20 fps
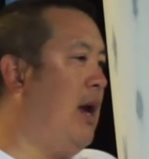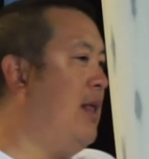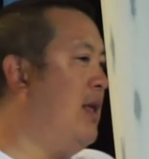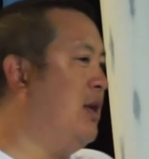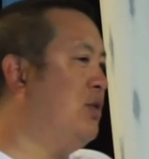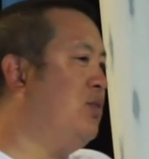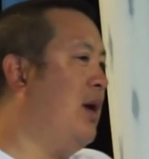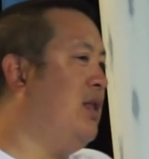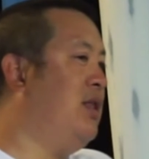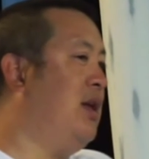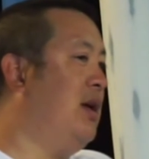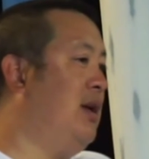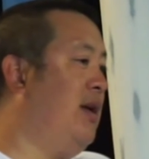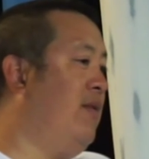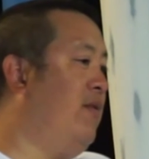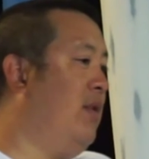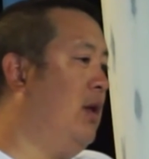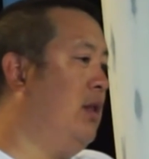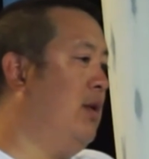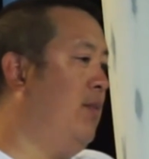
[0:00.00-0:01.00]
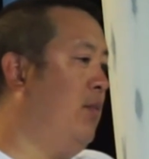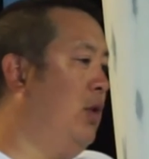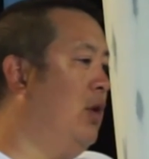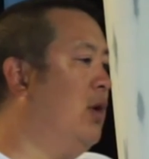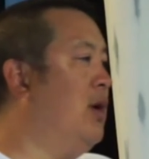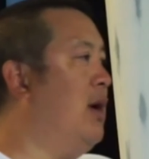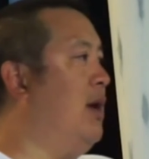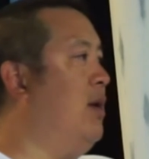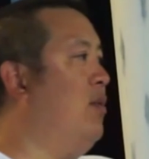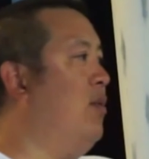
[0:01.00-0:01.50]
That's why I think even on the
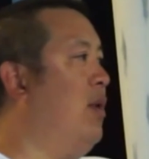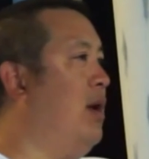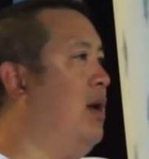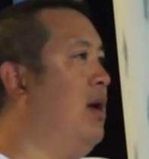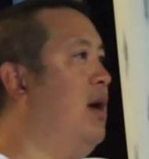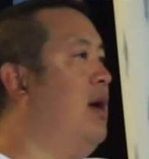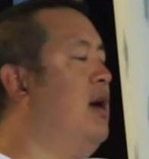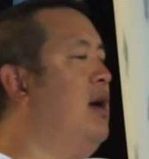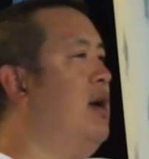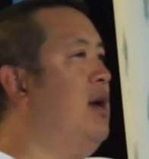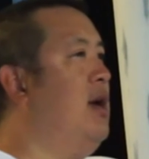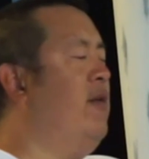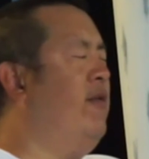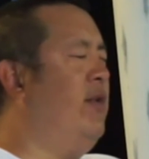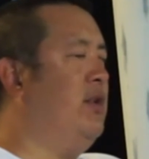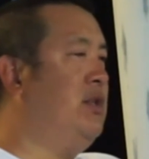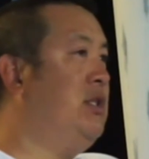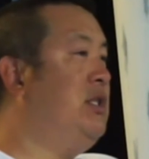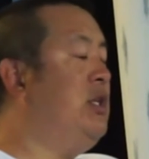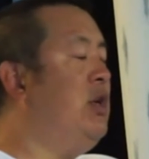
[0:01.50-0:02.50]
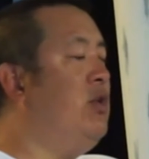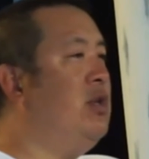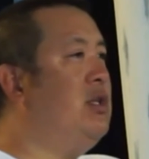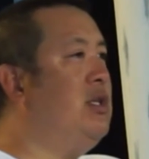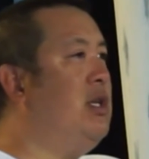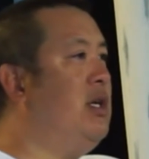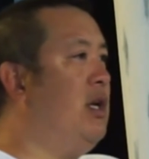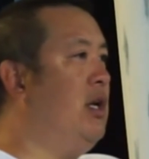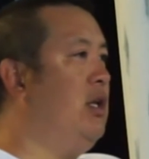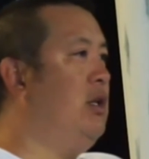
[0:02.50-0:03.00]
Molokai one, if I was
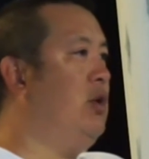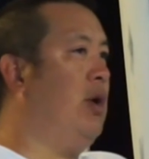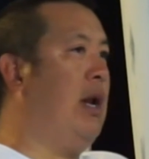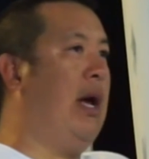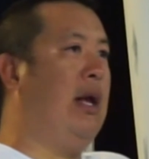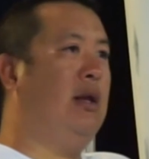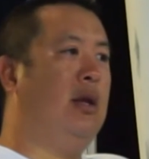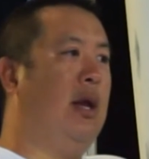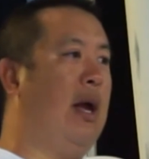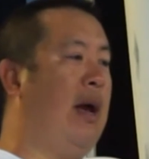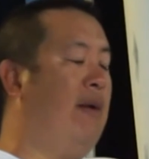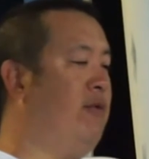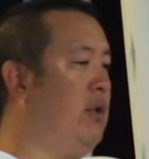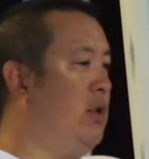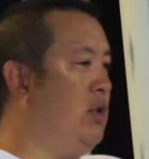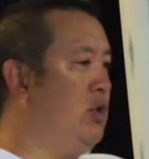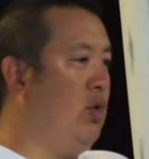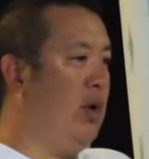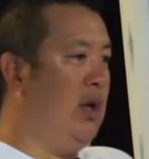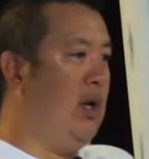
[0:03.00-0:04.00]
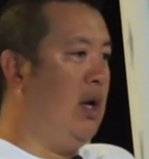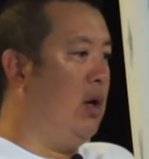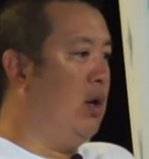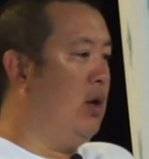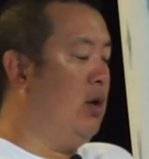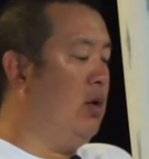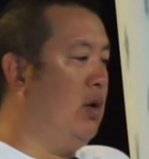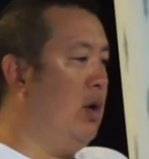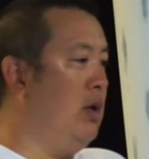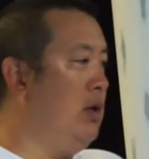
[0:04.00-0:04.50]
seriously going to do it, I'd have to join a,
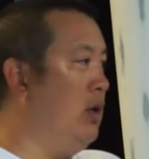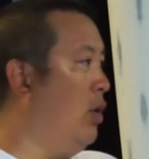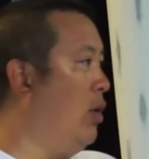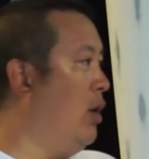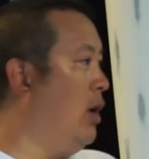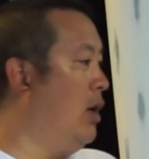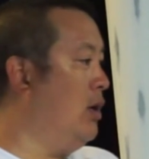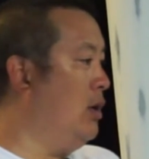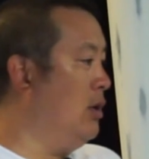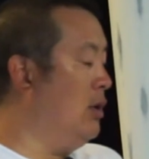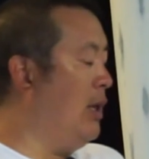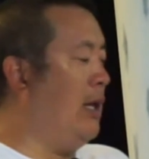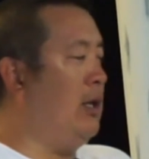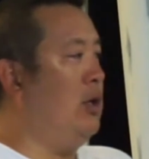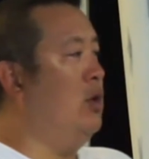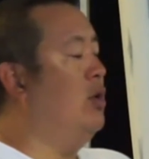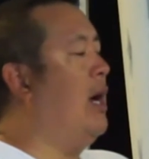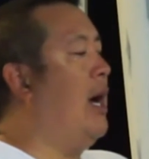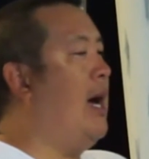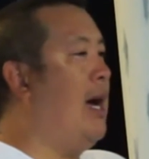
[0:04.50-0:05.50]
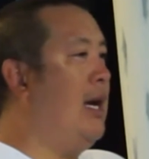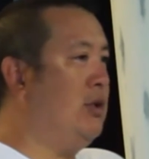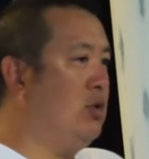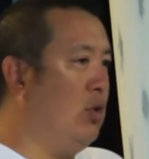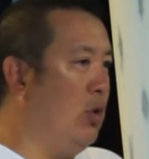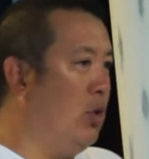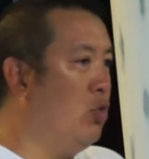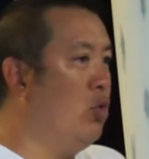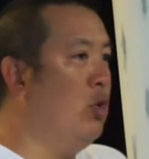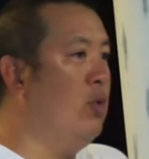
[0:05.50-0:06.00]
you know, like you guys
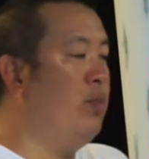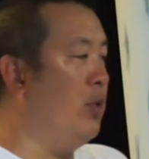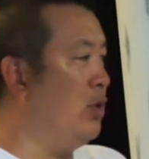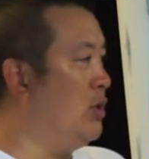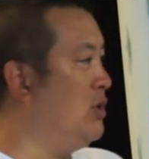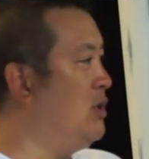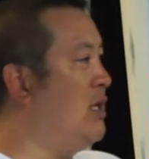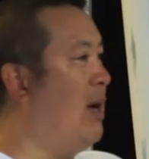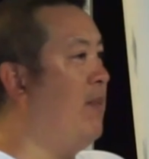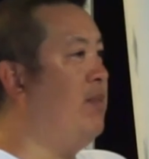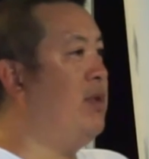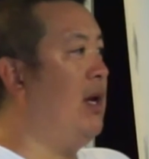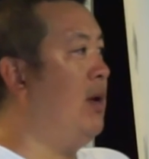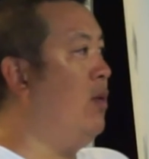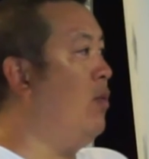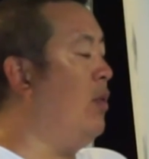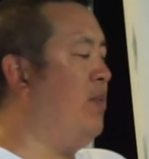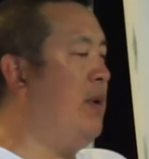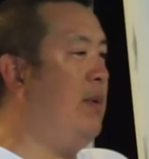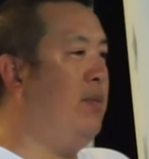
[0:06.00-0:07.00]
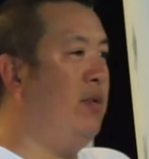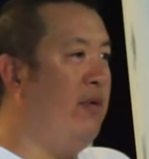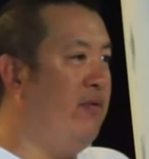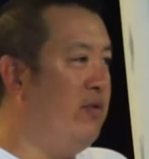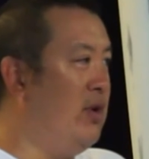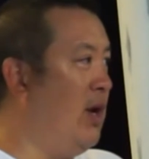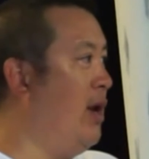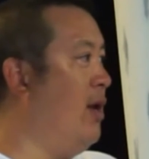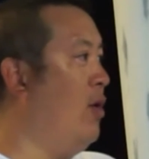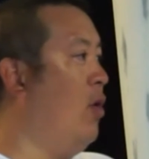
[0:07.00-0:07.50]
or a group or something with people
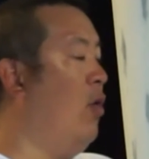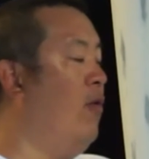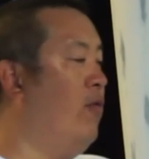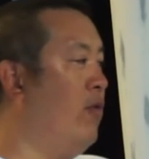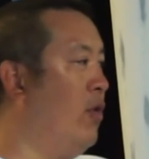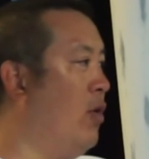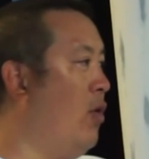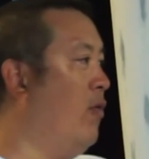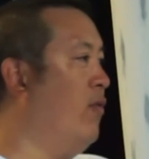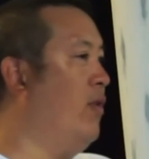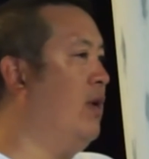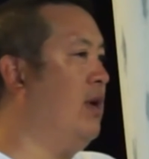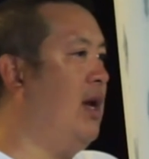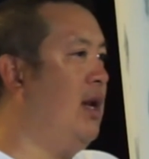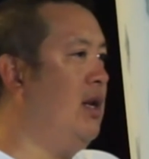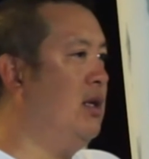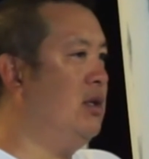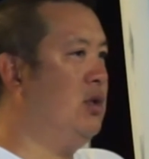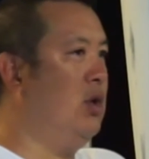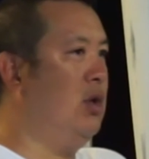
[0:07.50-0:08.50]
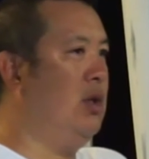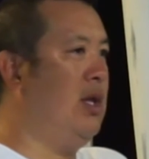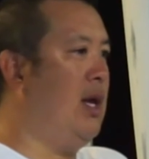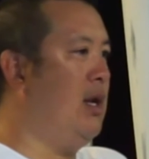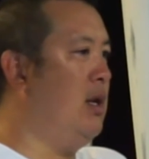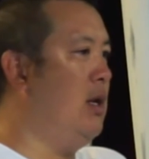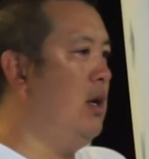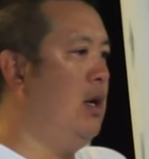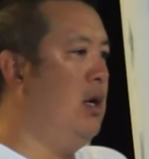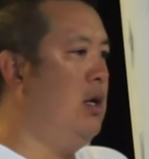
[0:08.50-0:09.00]
who've done it over and over again, so
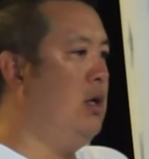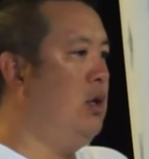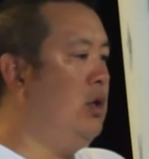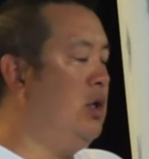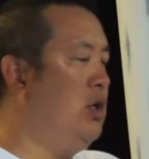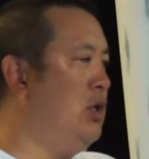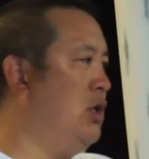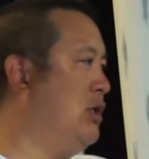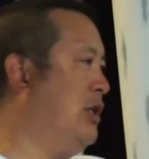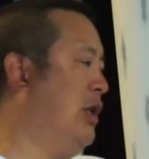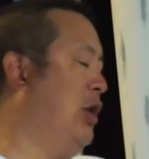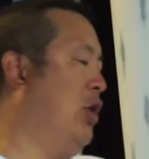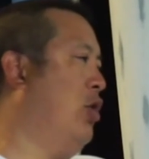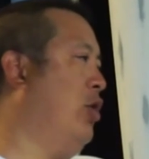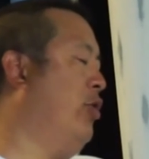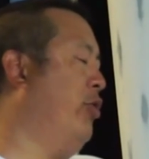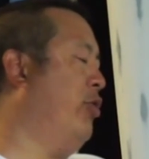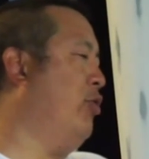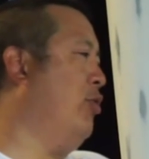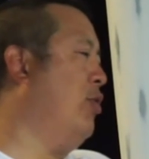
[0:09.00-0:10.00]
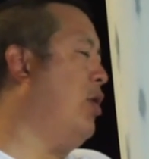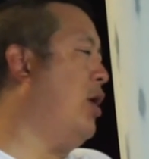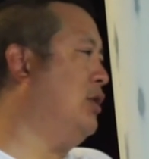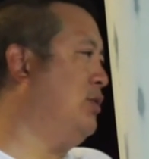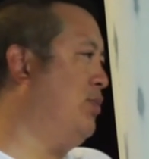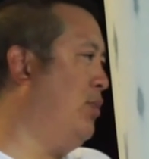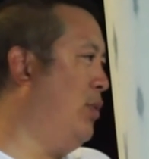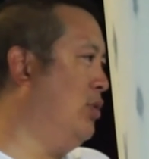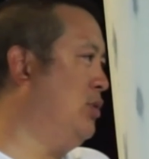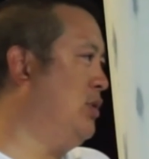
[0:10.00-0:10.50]
that you can just learn through
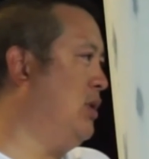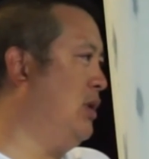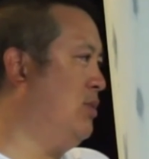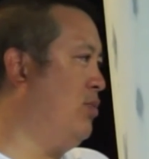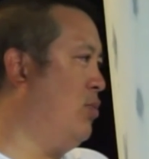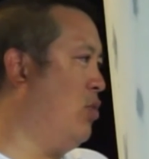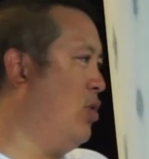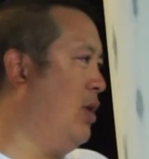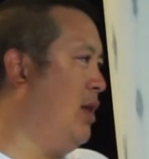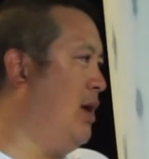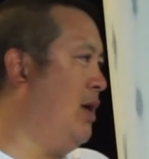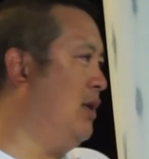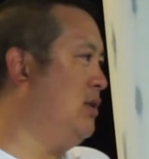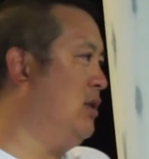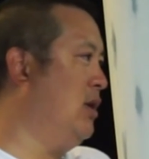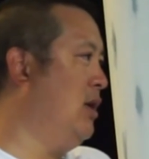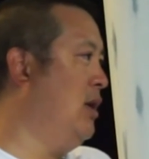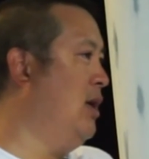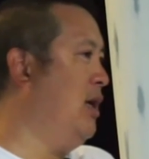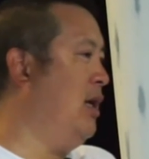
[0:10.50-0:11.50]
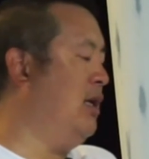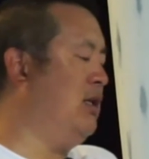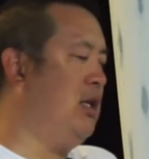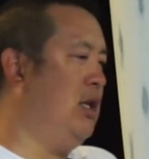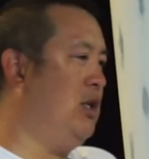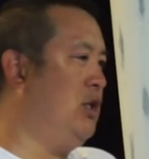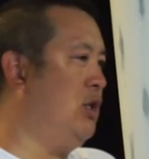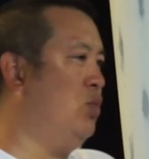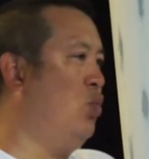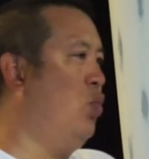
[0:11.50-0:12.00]
osmosis more or less
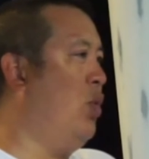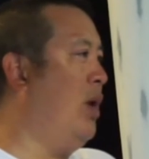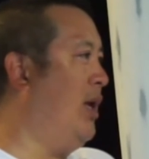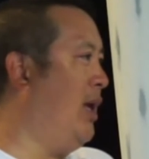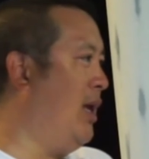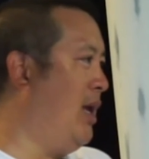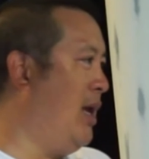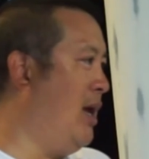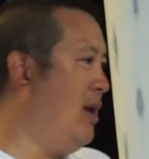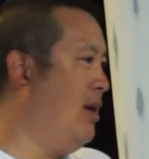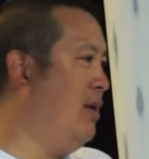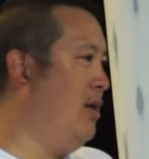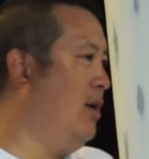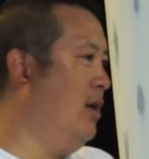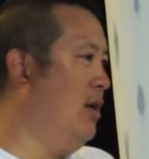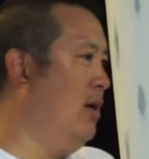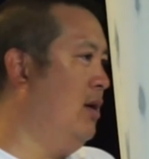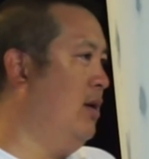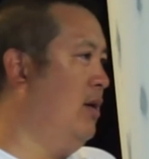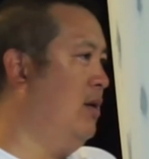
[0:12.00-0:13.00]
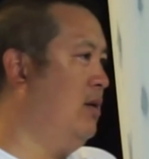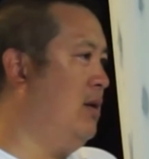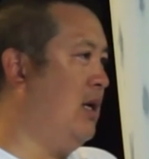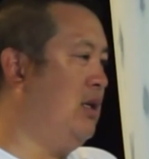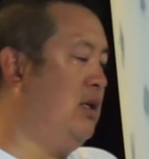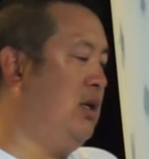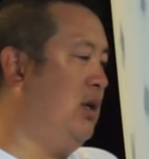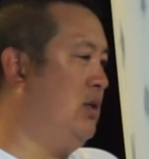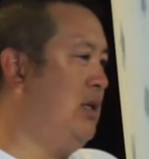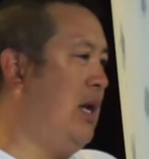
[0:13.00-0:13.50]
instead of just winging it.
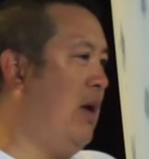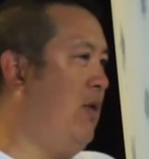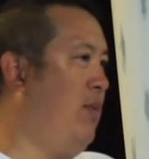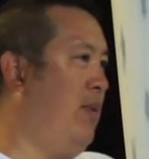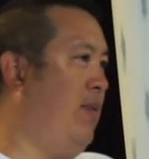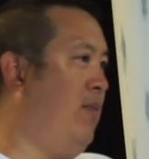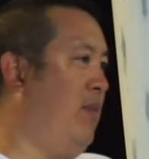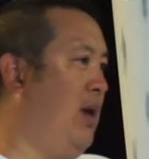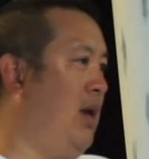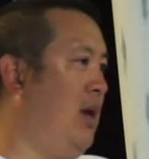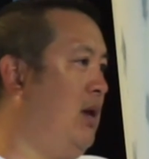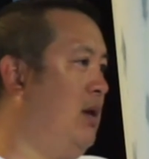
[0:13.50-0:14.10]
That would be me.